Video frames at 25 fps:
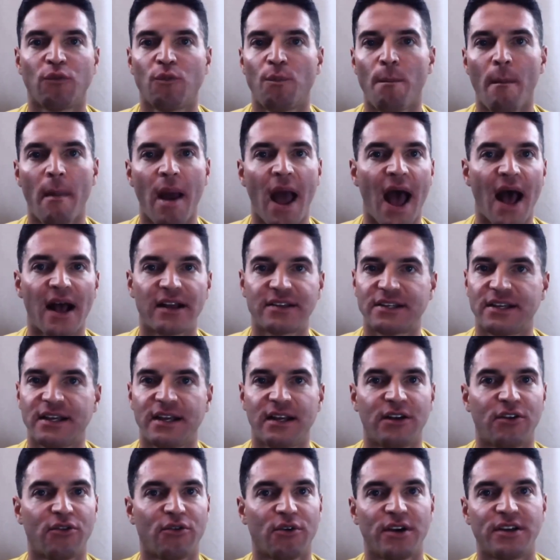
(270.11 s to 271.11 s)
mass
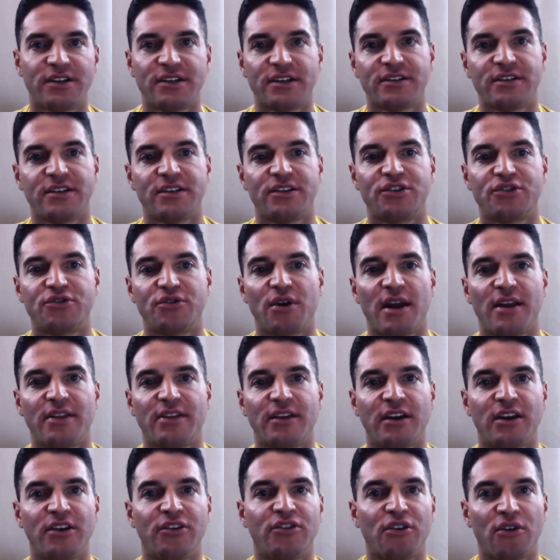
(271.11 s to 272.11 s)
increases in strength
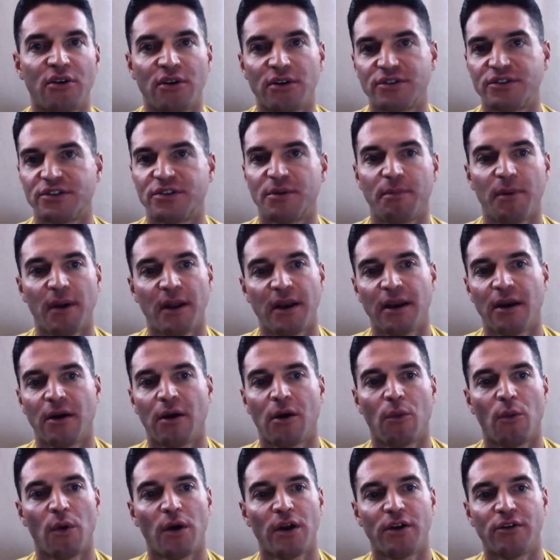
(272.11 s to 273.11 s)
and endurance depending
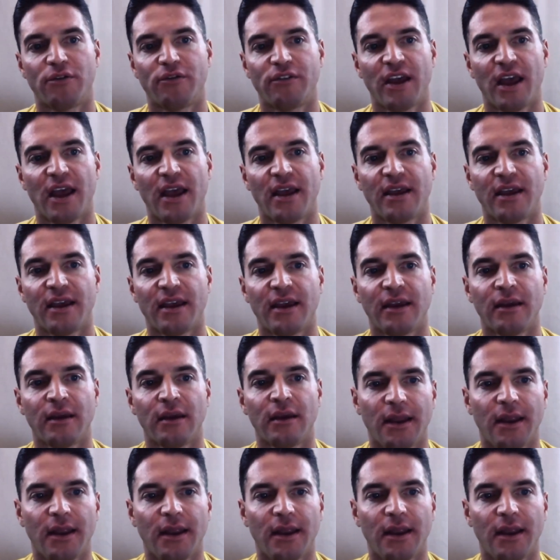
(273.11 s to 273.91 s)
on what you're taking.